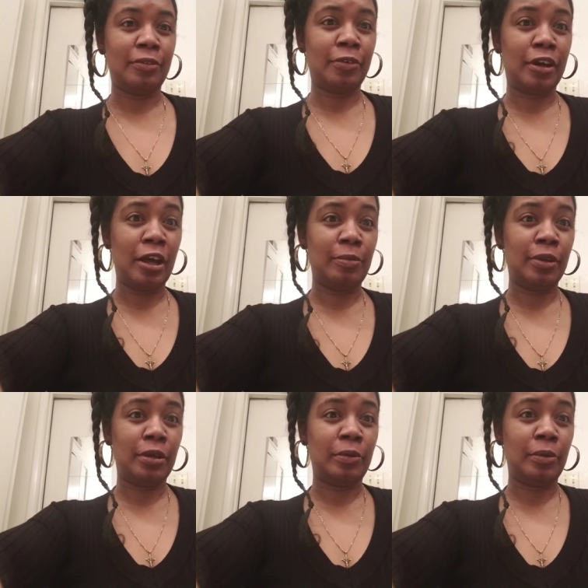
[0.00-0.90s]
for a couple
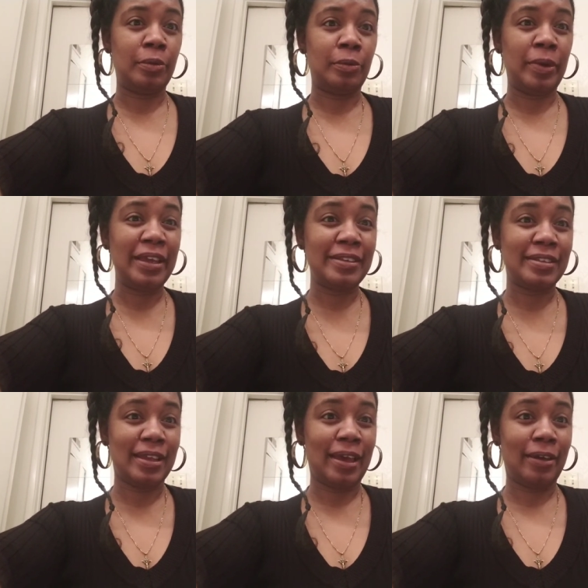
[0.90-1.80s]
of weeks
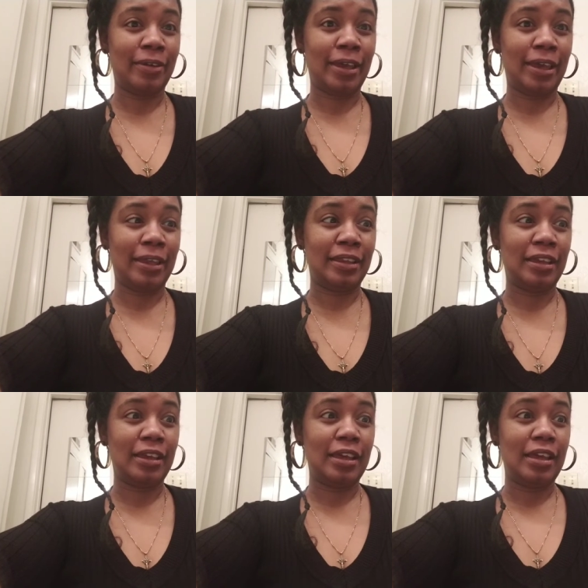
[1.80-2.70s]
now, and
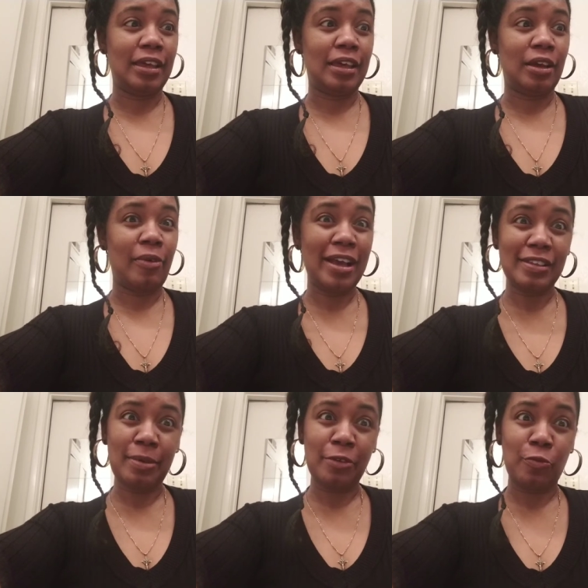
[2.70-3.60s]
why has
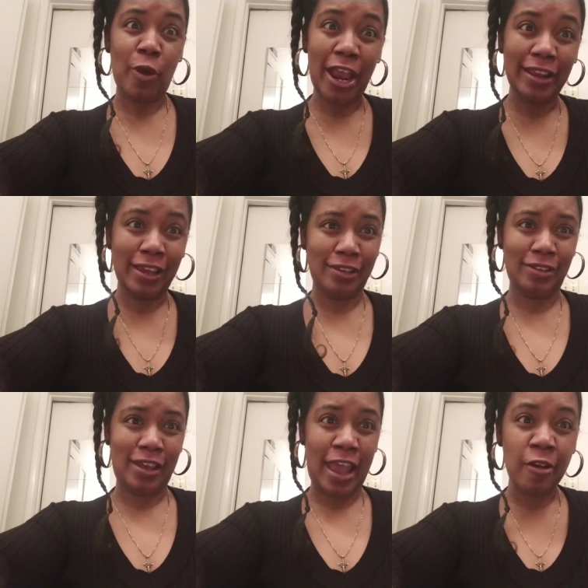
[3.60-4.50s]
it been raining
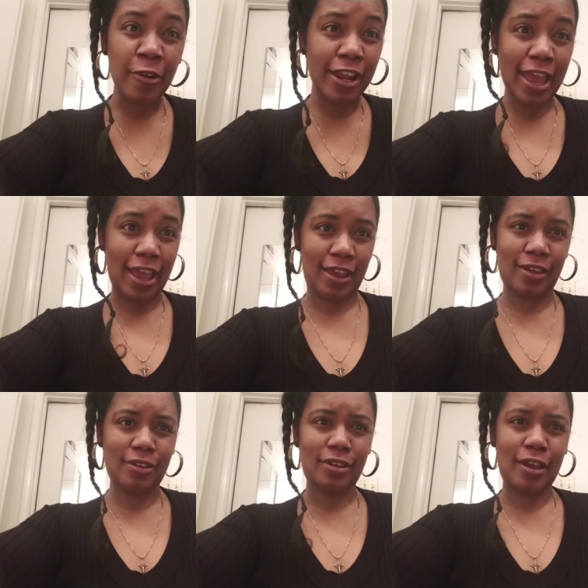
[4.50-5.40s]
every day?
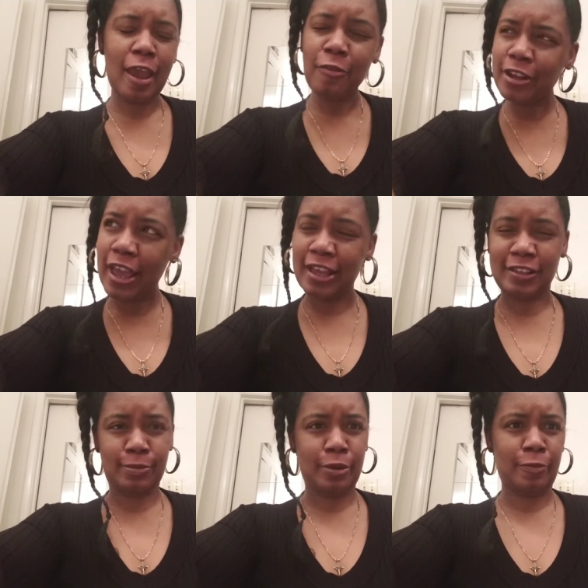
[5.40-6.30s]
every day
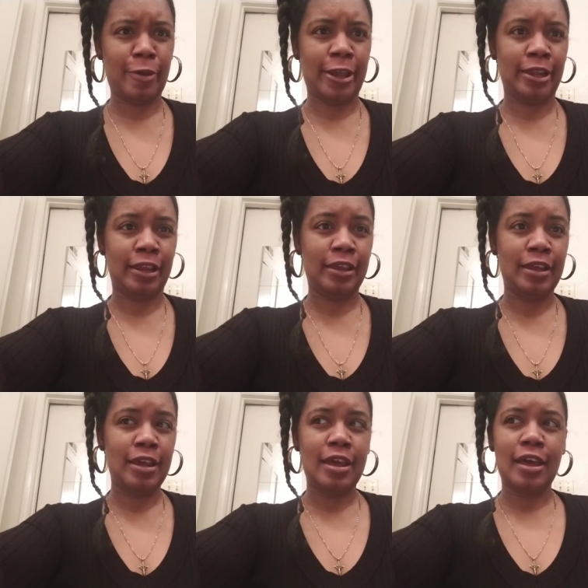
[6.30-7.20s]
it's been raining.
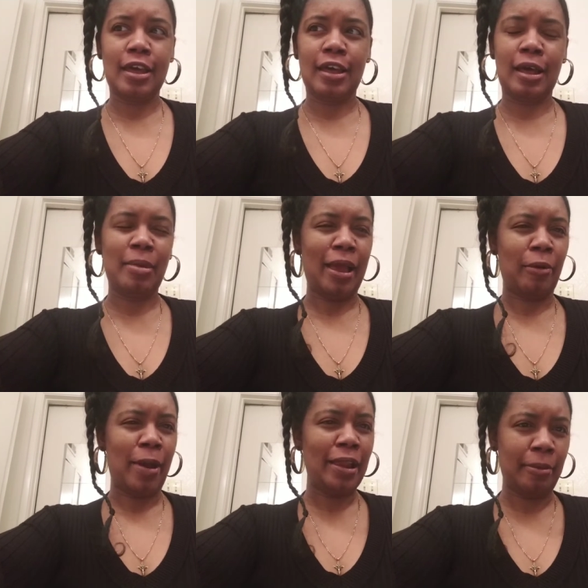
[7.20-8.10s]
I'm like,
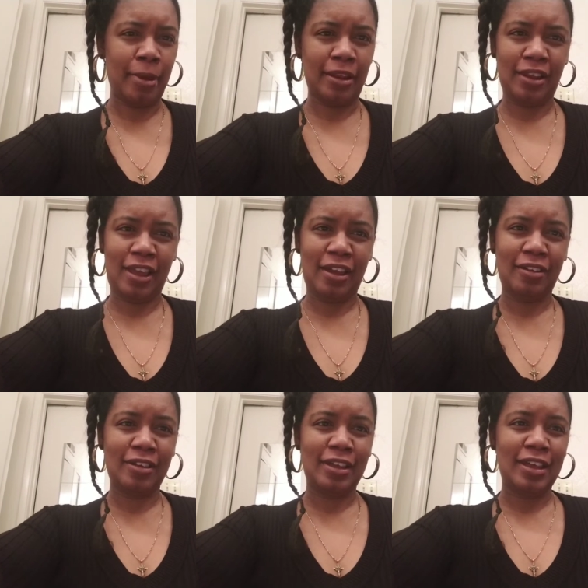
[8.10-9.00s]
wait a minute now.
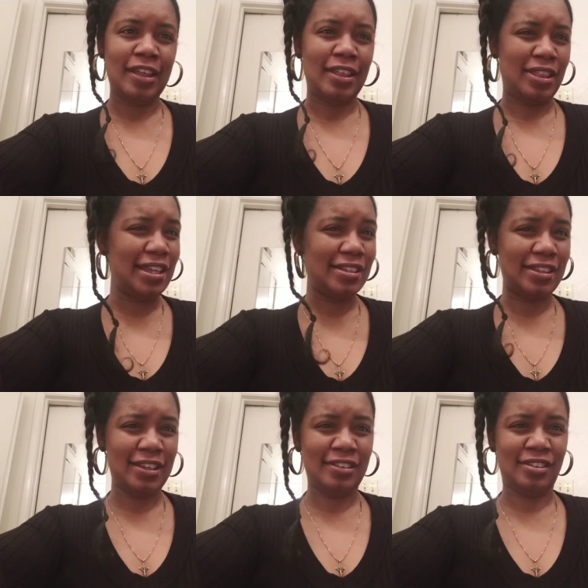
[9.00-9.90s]
This
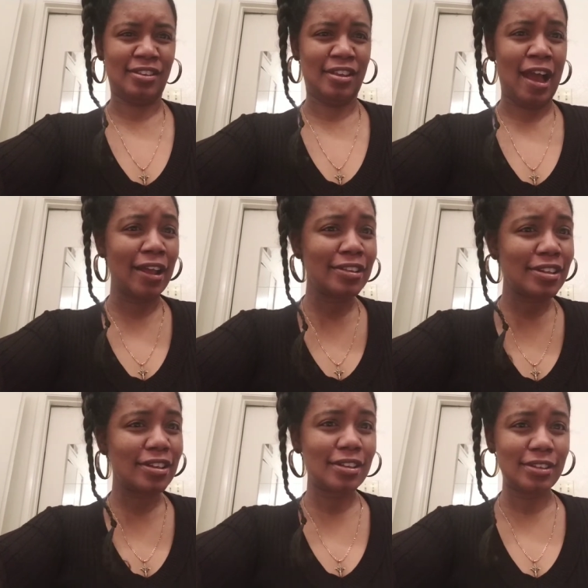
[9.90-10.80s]
is not
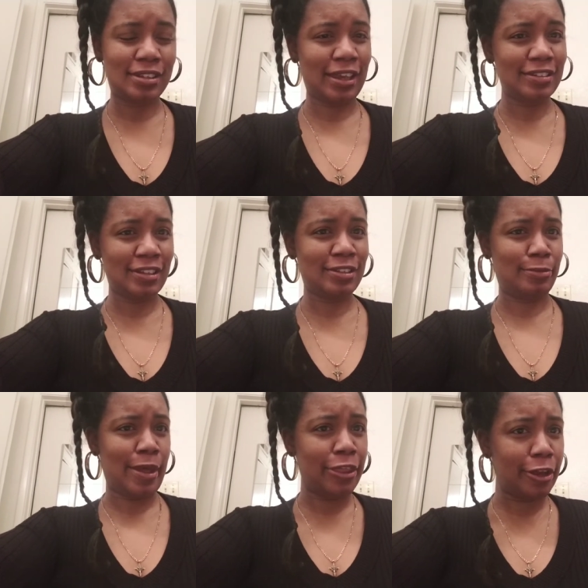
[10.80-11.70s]
Texas
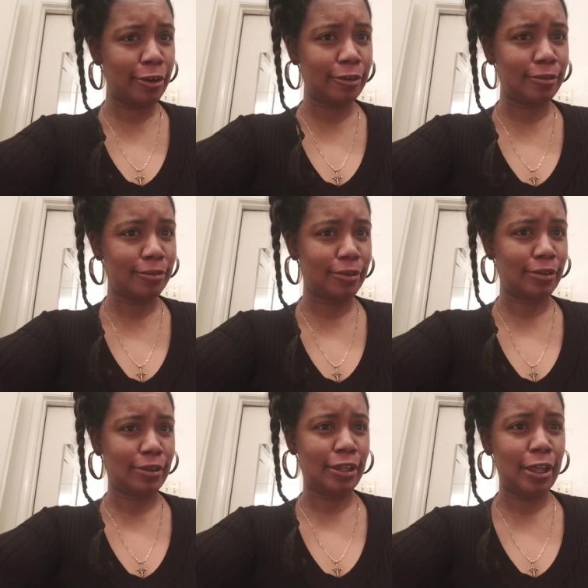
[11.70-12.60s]
weather,
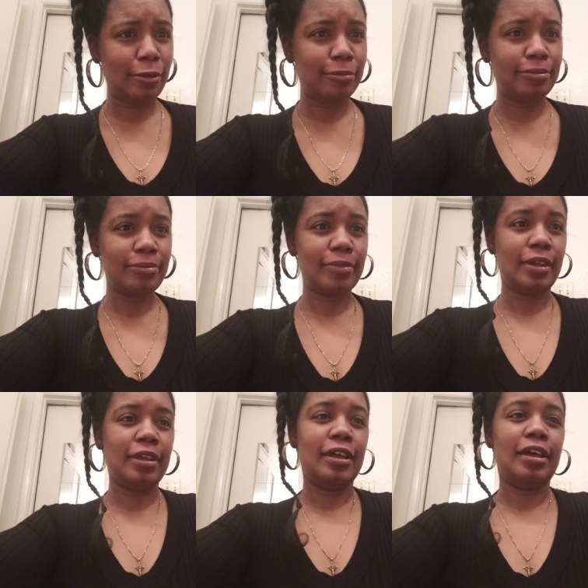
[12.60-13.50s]
you know?
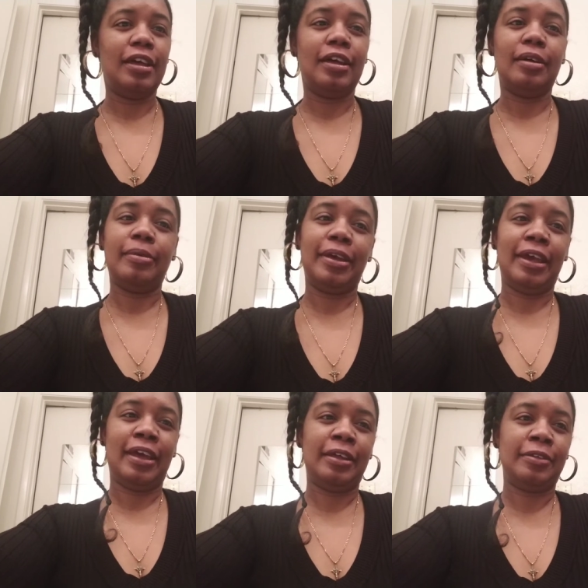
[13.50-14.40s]
But
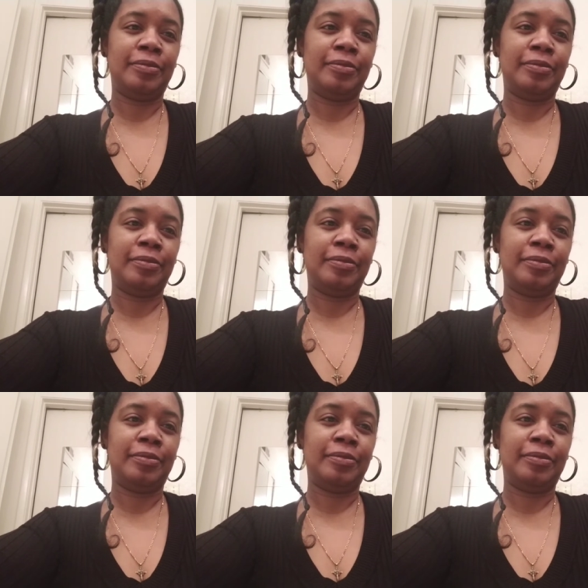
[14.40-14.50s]
yeah.